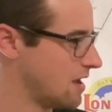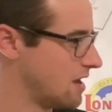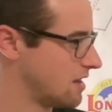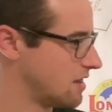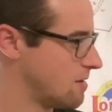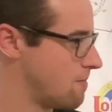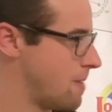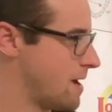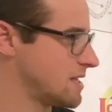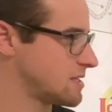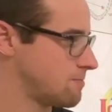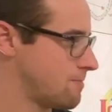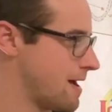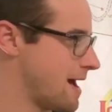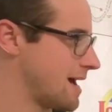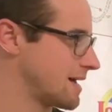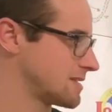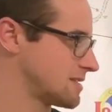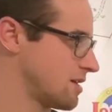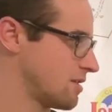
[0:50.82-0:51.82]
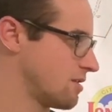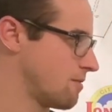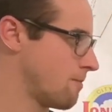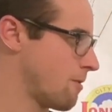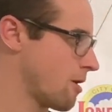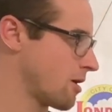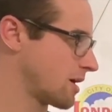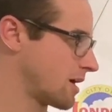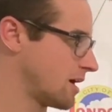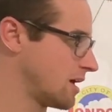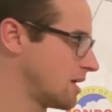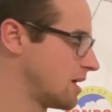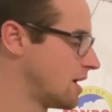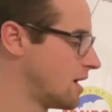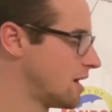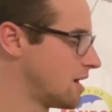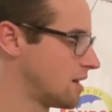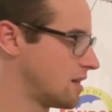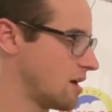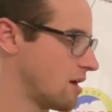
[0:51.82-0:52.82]
the best bags on the market.
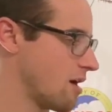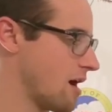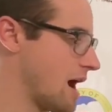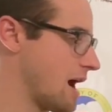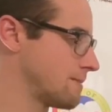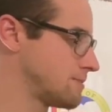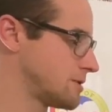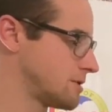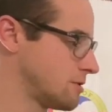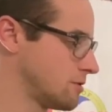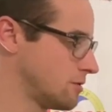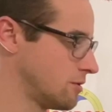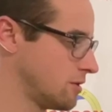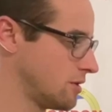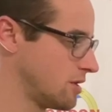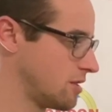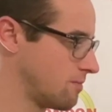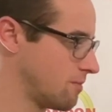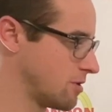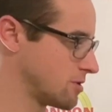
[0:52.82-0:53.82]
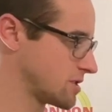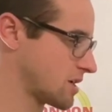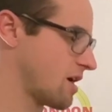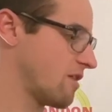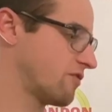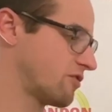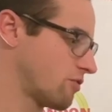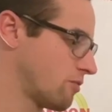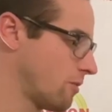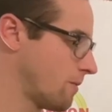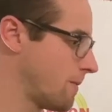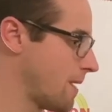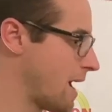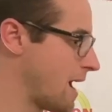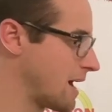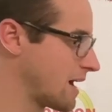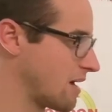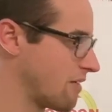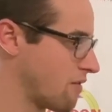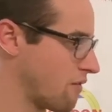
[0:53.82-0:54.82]
They are absolutely the most comfortable
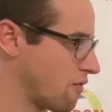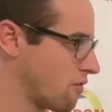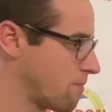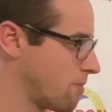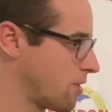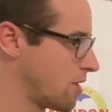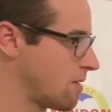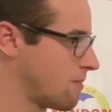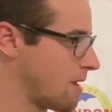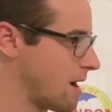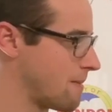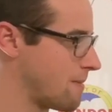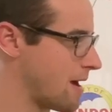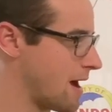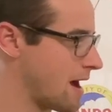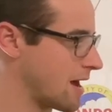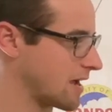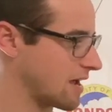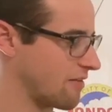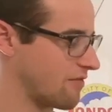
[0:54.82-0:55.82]
bag I've ever put on my back.